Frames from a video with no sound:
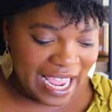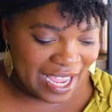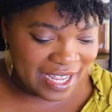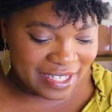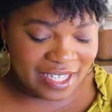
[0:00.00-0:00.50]

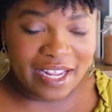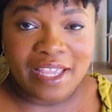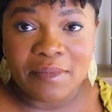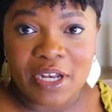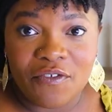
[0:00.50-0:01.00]
And today
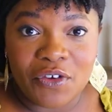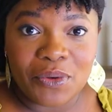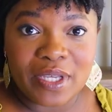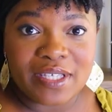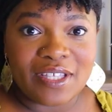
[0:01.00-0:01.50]
I'm gonna
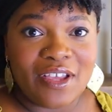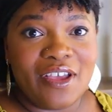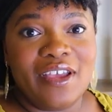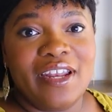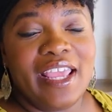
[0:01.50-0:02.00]
focus
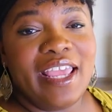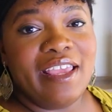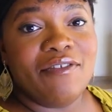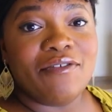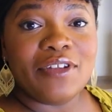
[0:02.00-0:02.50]
on
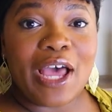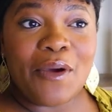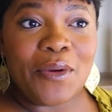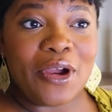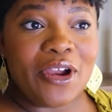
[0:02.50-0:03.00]
a
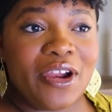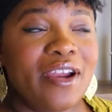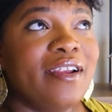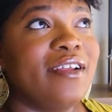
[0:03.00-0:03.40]
flower